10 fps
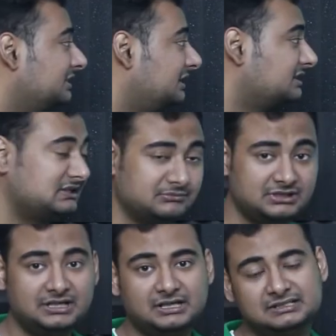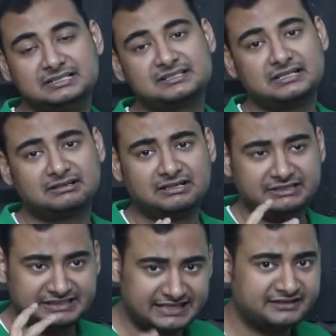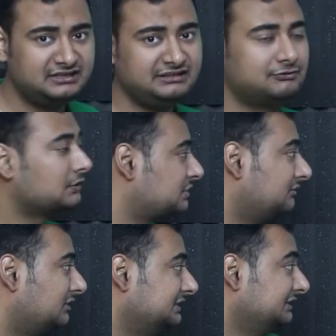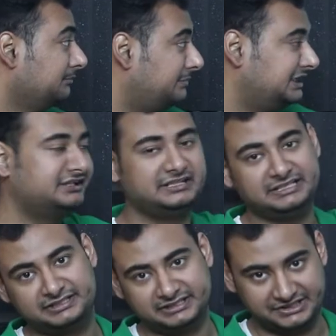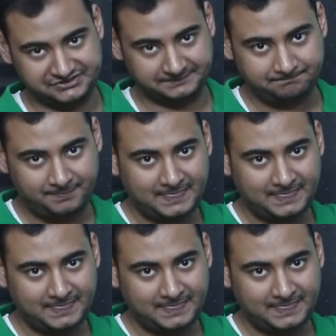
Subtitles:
But there are some things that are inherently focused on one thing, better integration.